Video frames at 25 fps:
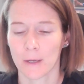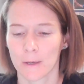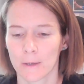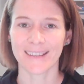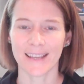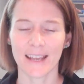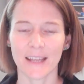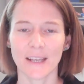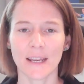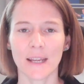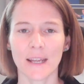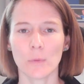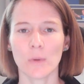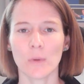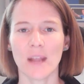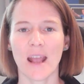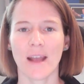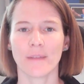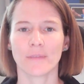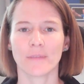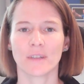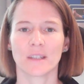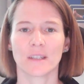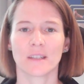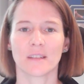Again, here we
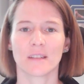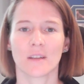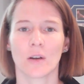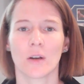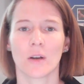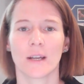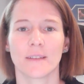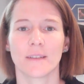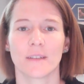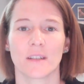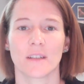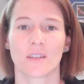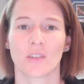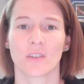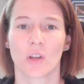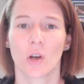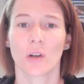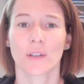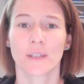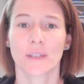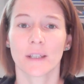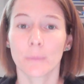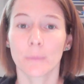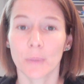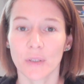have to decide the
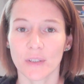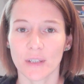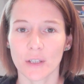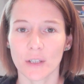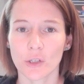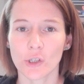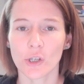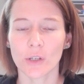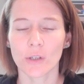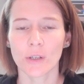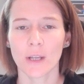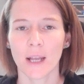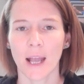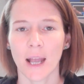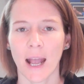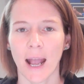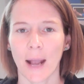starting position